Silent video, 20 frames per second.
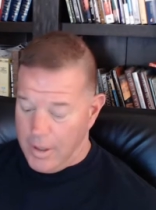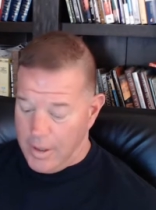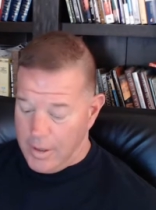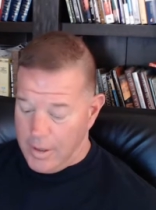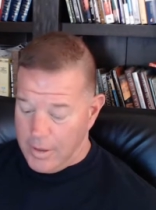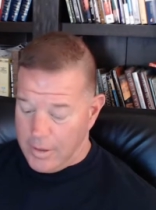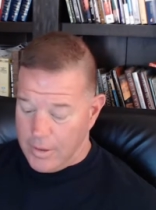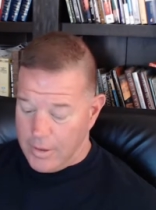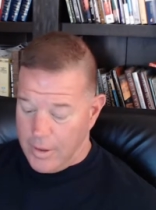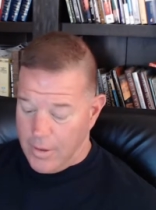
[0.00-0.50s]

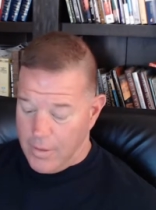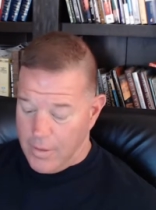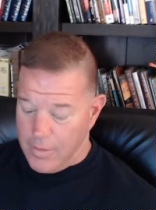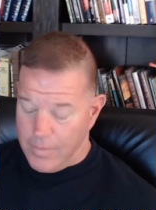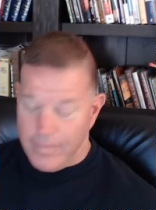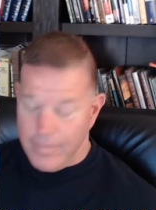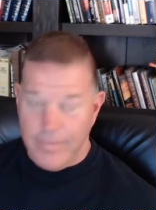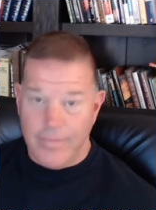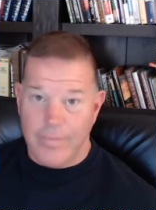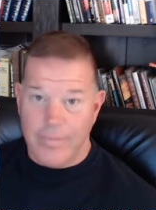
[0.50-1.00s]

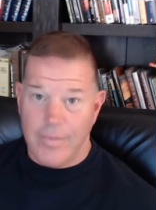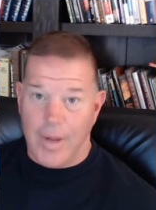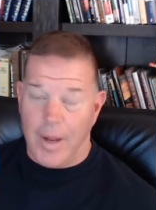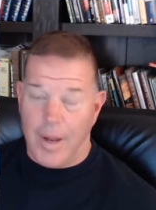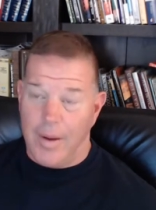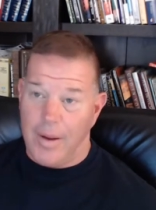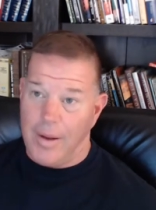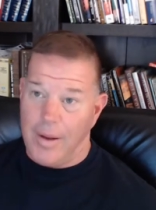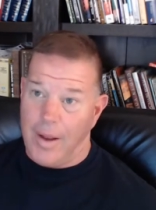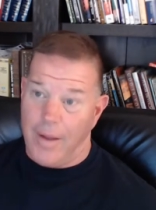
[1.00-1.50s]
So
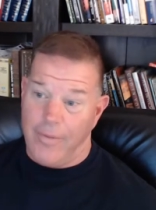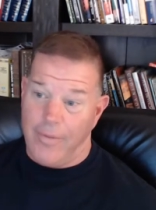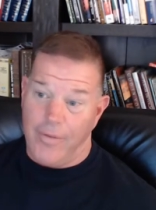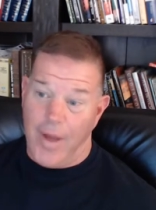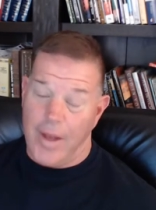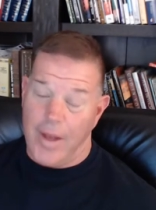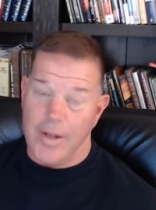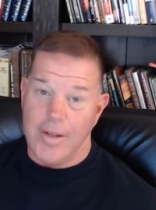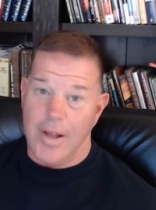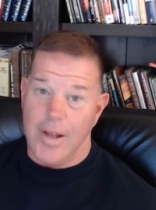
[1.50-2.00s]
I've
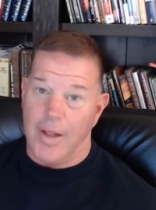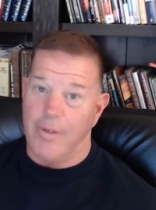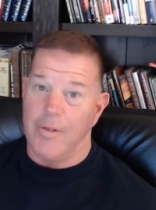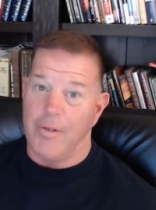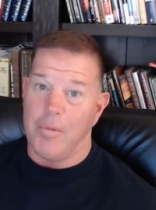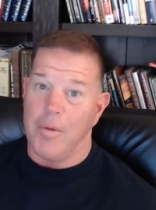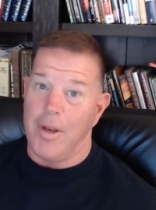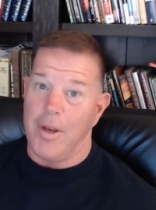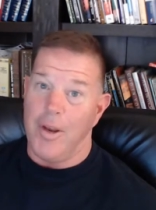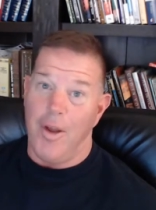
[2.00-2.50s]
had to tell
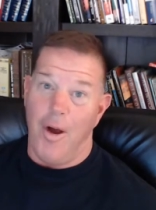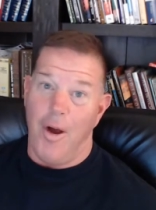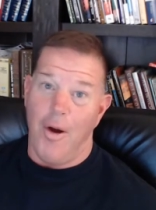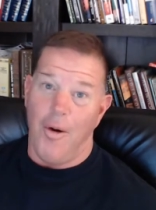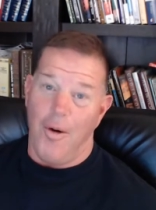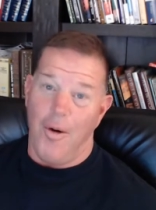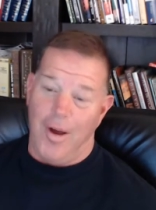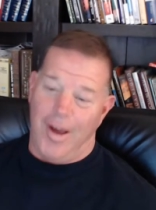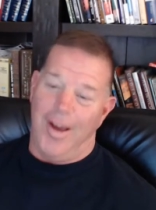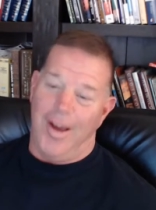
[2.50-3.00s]
everybody
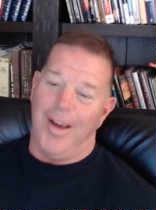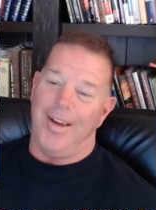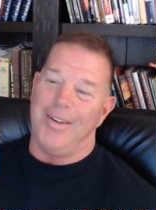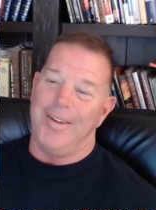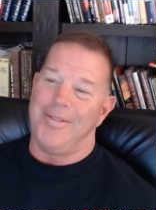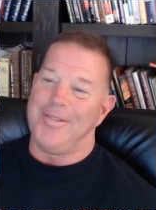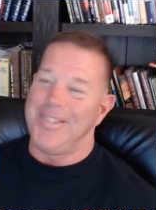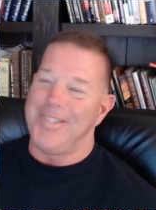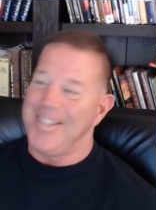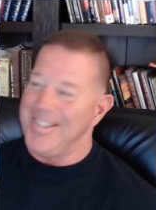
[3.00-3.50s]
no.
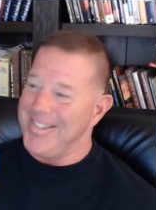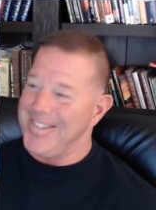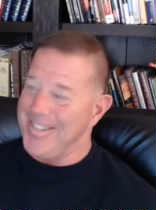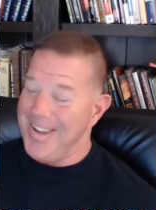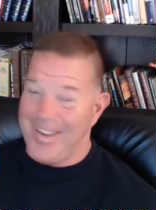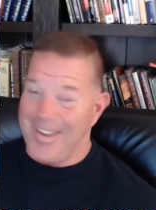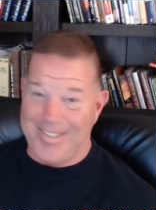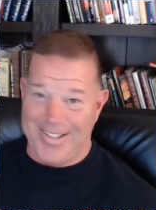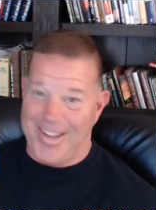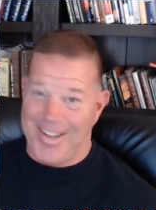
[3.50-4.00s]
It
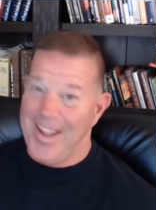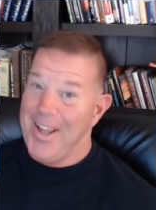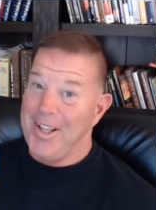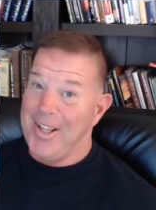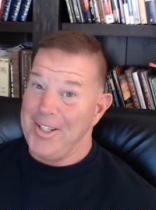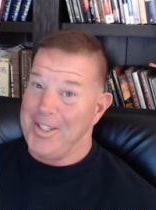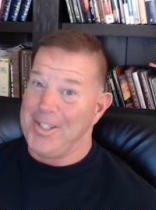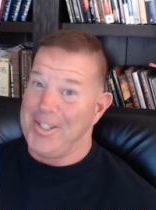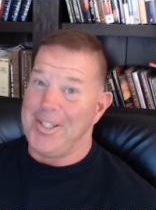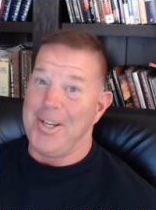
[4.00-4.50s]
sucks.
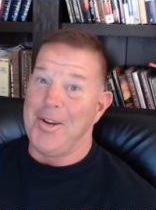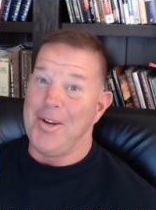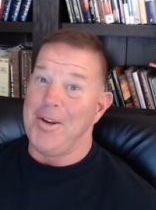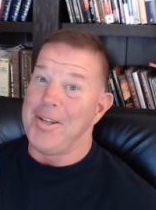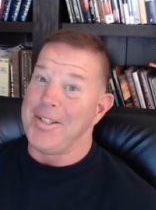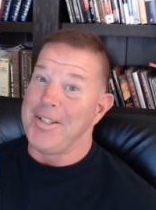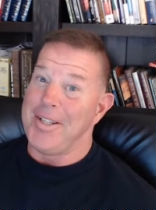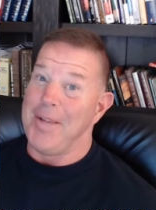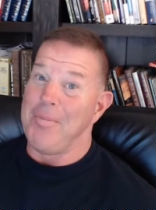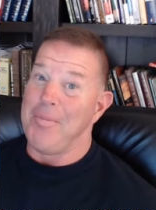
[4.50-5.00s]

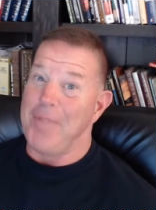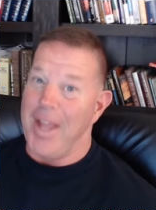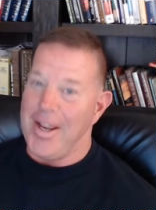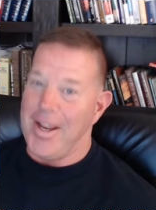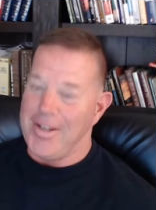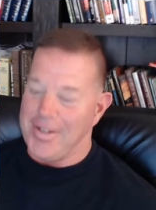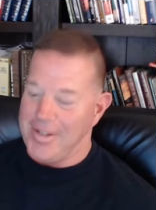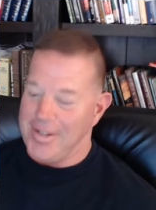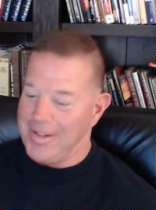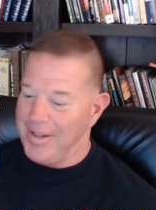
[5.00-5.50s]
Serious
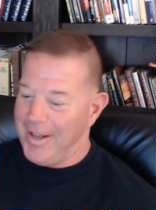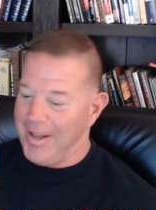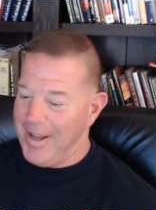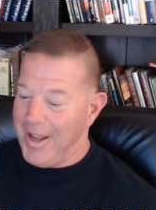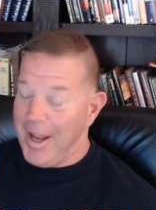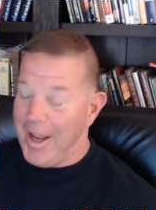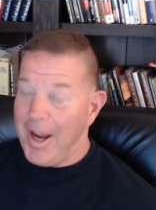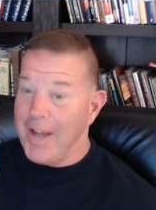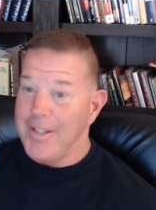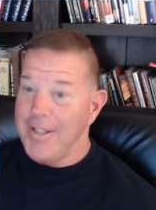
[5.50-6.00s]
temptation
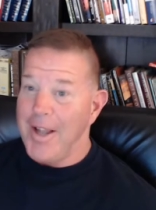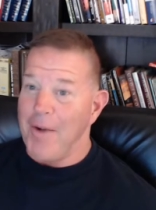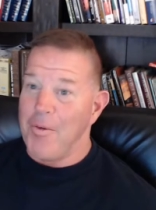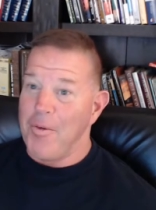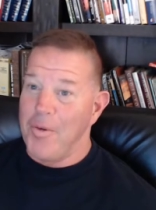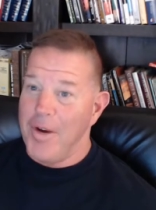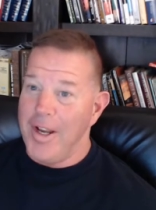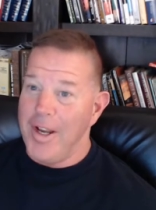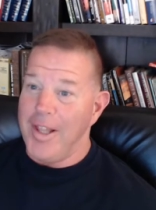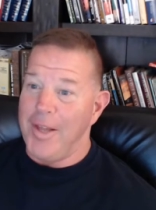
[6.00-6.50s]
because I
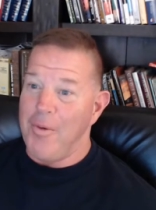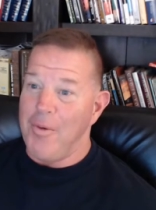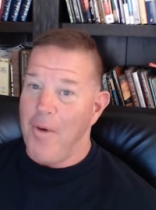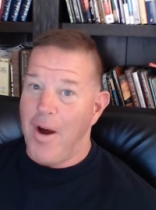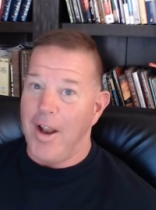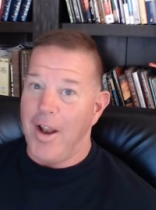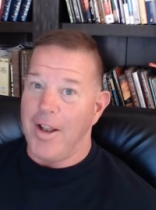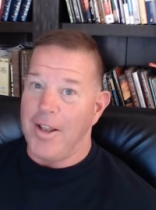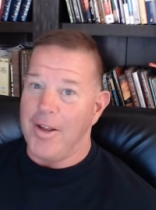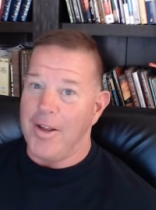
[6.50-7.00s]
really
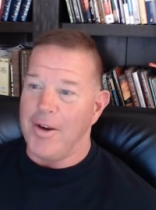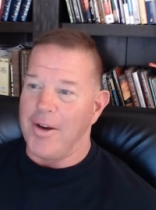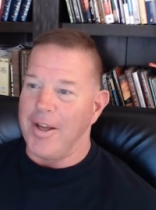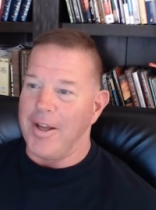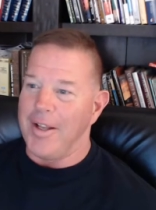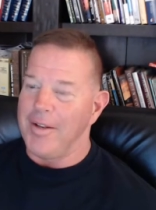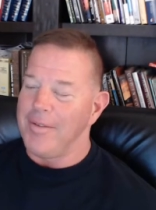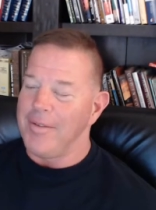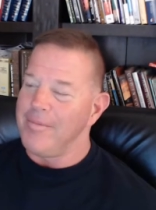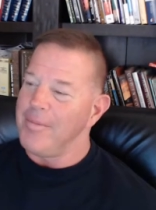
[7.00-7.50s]
want to do
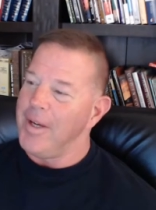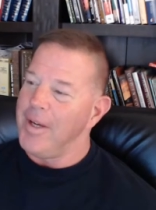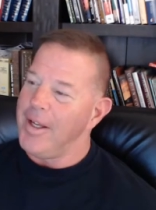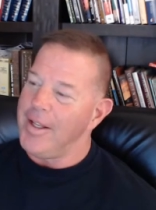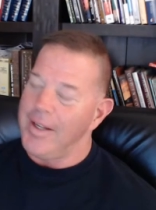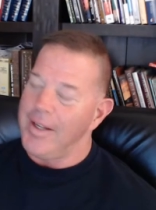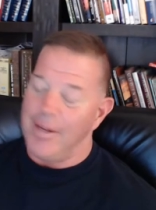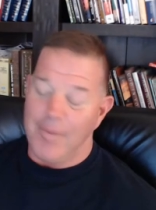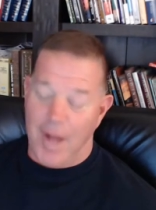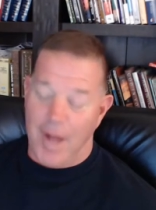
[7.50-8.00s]
it,
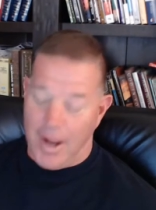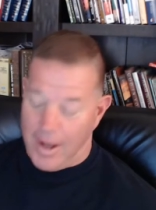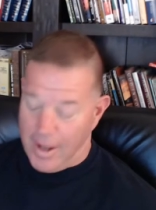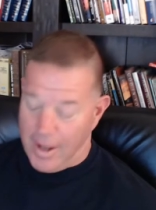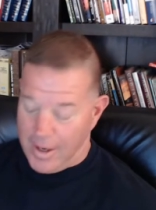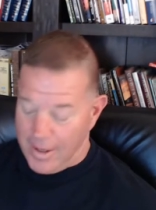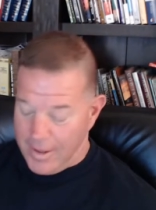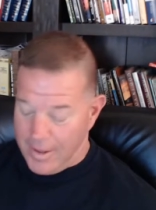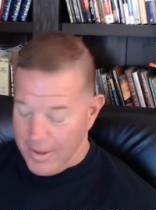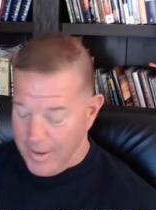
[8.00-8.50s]
but I'm not
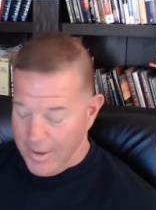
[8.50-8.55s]
gonna.